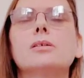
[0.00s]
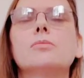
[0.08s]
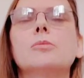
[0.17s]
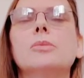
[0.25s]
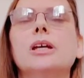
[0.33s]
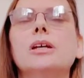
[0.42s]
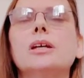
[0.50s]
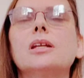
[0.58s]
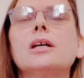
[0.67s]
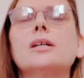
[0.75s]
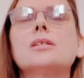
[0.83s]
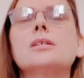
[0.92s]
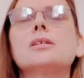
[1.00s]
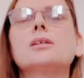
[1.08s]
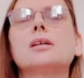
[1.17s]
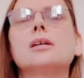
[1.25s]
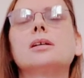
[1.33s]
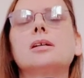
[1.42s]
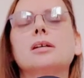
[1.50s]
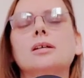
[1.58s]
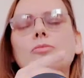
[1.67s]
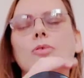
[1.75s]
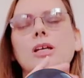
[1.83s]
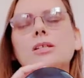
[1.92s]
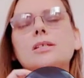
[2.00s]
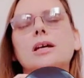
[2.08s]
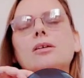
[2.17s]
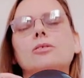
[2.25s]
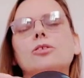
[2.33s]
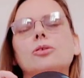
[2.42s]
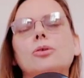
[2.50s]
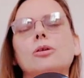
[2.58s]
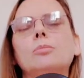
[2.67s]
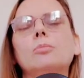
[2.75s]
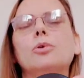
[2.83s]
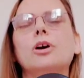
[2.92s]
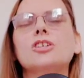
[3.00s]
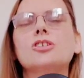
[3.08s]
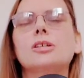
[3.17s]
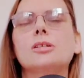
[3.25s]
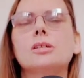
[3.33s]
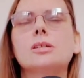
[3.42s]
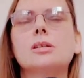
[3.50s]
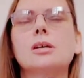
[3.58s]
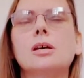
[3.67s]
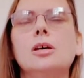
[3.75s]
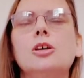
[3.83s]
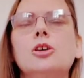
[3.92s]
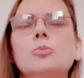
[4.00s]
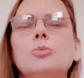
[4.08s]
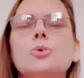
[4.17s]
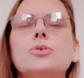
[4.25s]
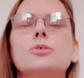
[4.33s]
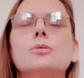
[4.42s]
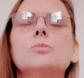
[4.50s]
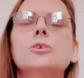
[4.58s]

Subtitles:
Remain connected and write down your impressions. So